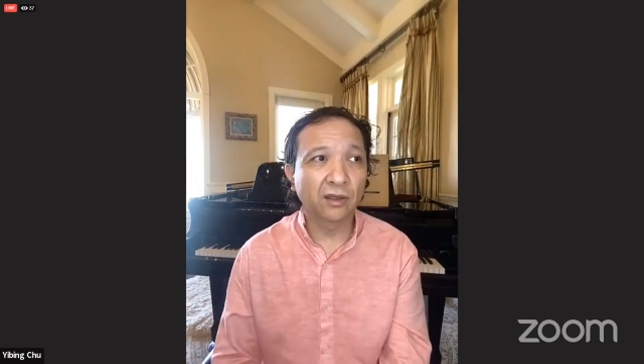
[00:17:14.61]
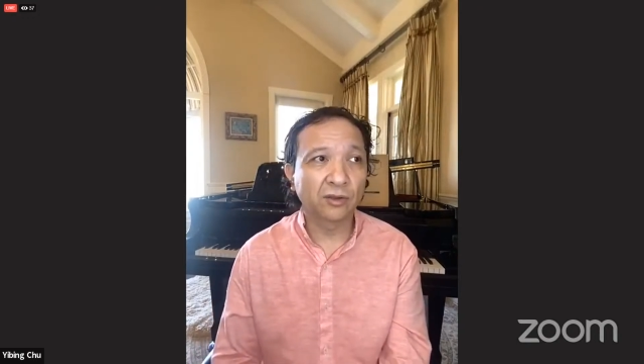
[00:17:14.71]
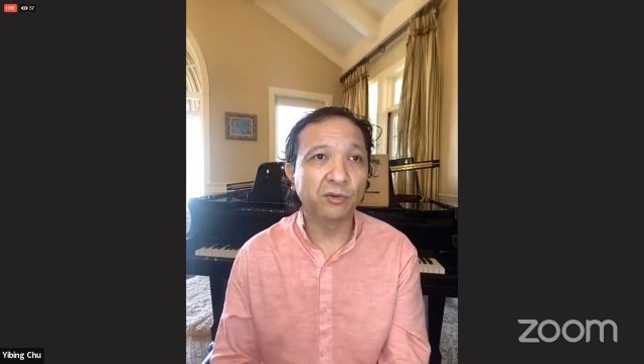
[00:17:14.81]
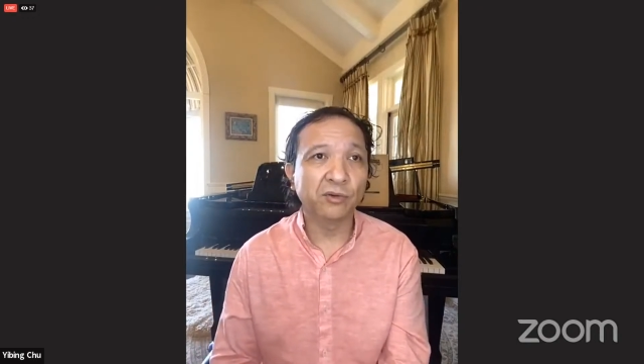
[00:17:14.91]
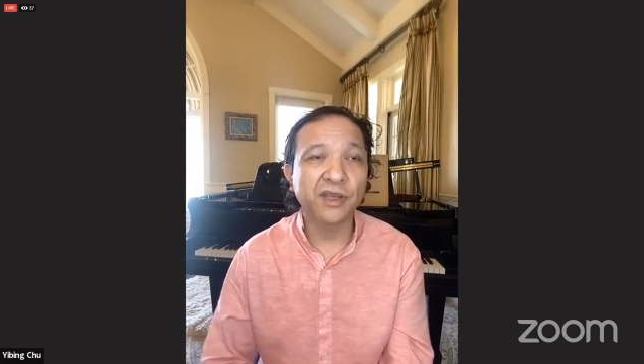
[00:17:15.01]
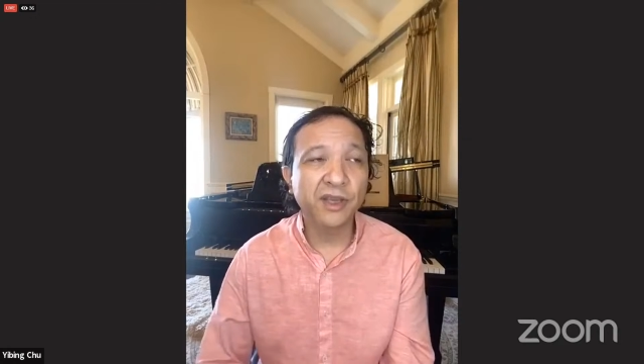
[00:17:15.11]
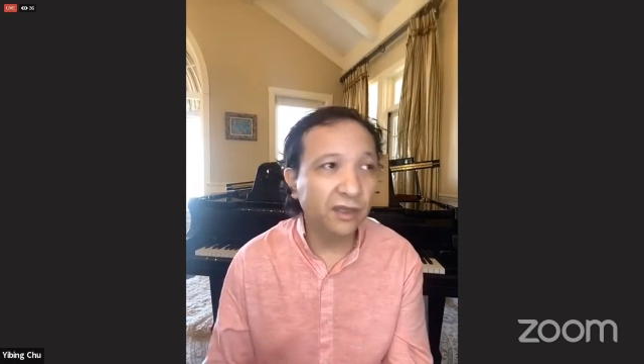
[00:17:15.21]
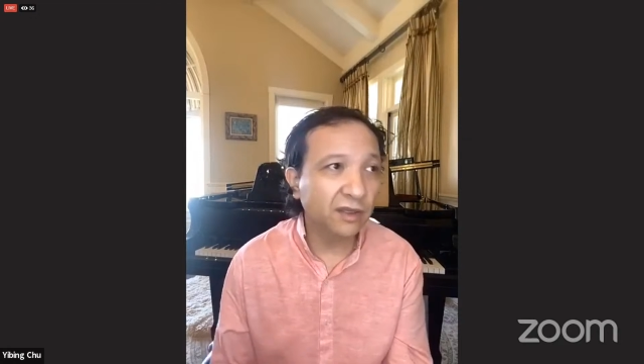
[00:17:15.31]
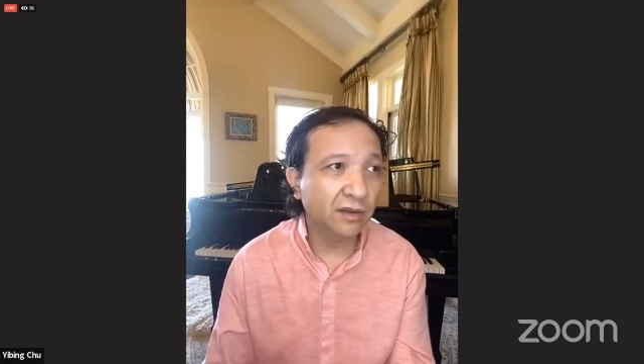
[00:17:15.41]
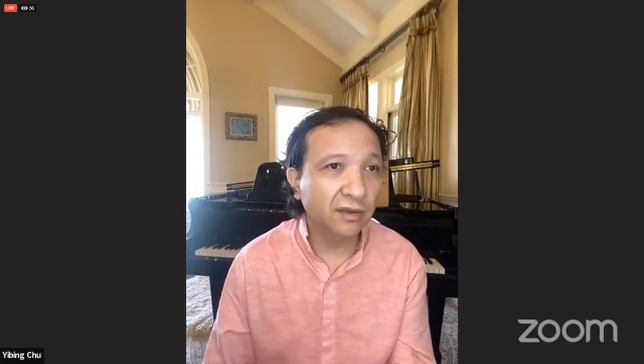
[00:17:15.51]
to
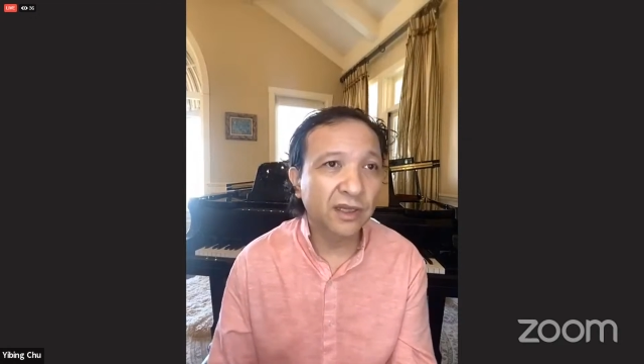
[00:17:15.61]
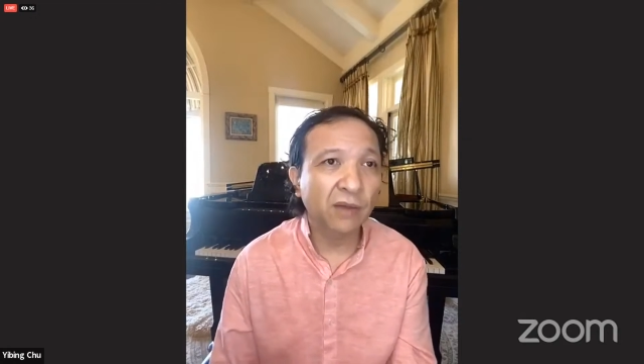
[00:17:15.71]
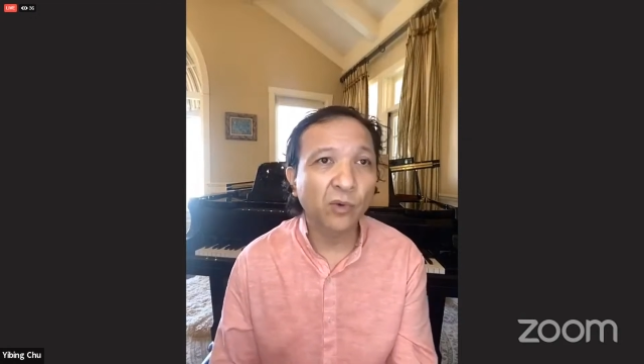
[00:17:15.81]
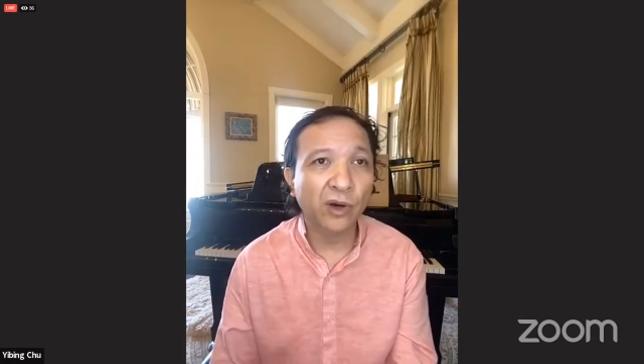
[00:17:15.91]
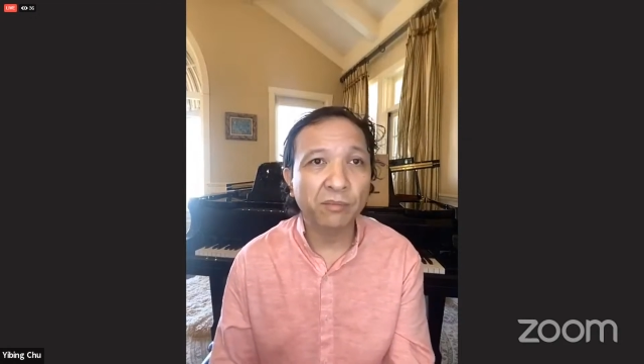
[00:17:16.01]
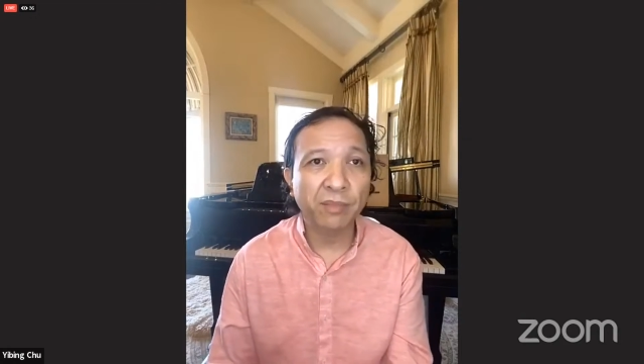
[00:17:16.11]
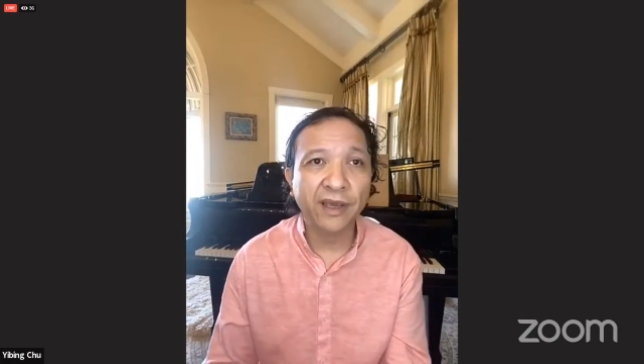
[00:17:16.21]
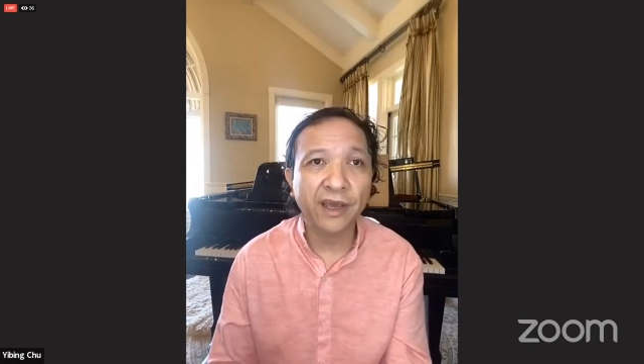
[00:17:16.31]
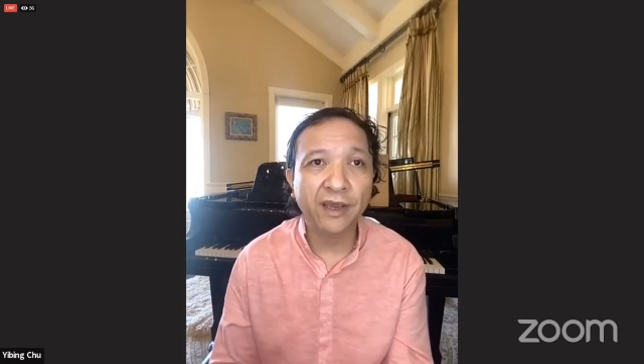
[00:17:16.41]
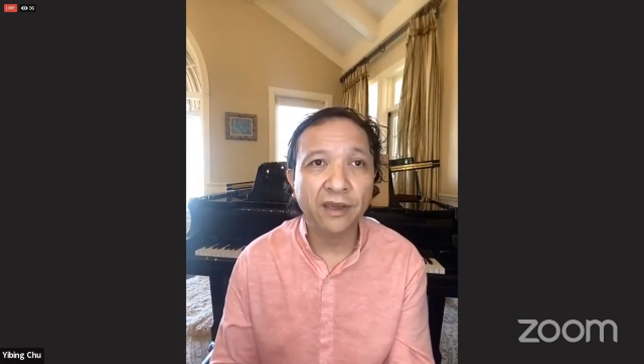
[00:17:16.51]
eat somewhere in
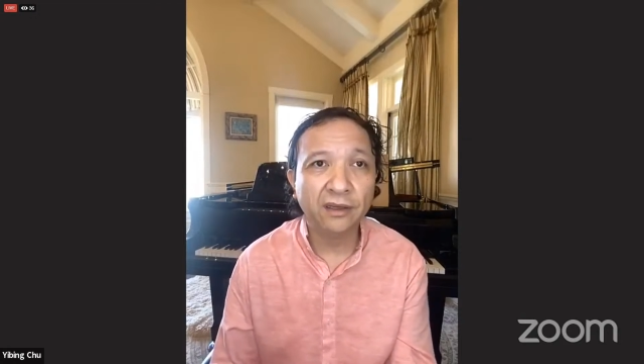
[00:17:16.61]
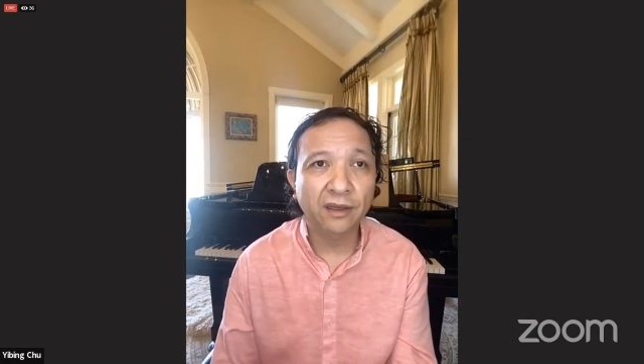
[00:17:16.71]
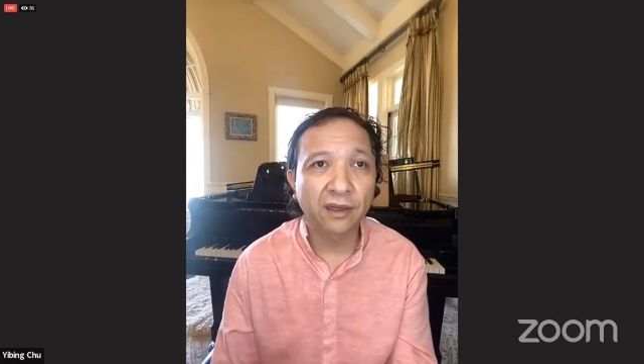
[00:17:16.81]
Peking,